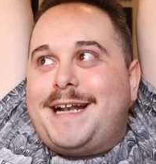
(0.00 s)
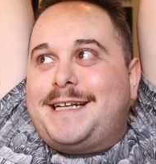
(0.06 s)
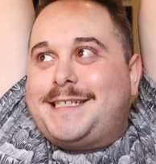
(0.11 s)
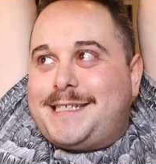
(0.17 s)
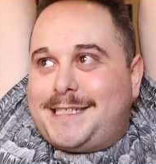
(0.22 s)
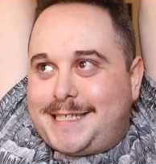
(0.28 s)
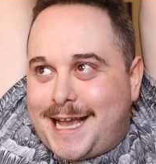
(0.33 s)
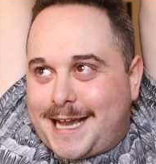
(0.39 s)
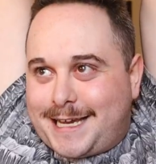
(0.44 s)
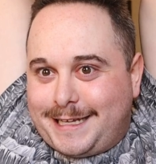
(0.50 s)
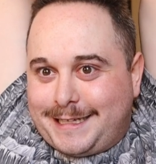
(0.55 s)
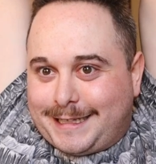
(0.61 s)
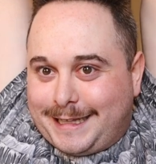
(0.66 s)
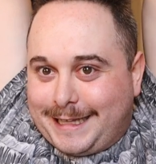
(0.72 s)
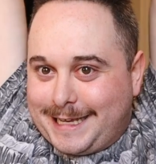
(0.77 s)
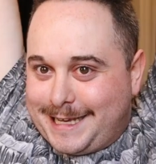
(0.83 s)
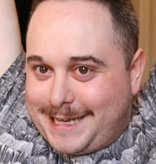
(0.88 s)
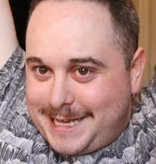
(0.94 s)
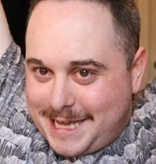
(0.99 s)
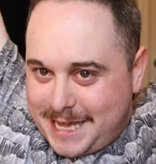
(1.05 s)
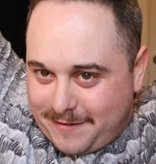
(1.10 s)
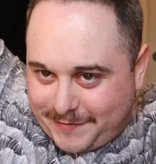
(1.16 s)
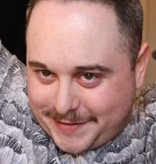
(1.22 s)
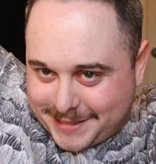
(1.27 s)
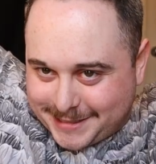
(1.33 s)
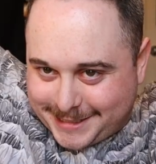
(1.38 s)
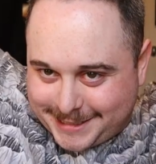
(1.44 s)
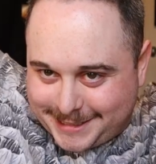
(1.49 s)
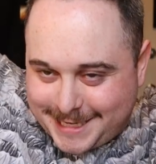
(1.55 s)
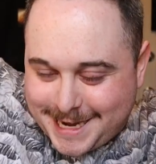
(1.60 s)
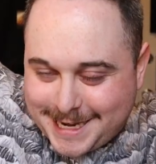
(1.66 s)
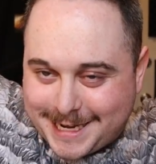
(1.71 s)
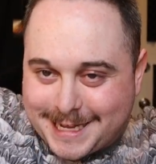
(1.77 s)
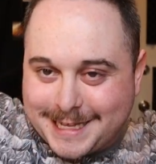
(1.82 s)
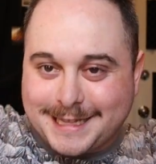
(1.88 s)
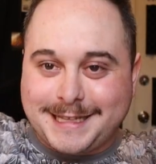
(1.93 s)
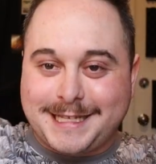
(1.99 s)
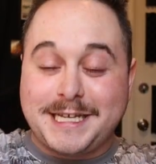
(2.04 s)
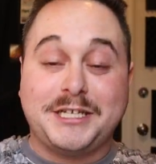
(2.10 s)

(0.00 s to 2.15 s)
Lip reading: And secondly, even seeding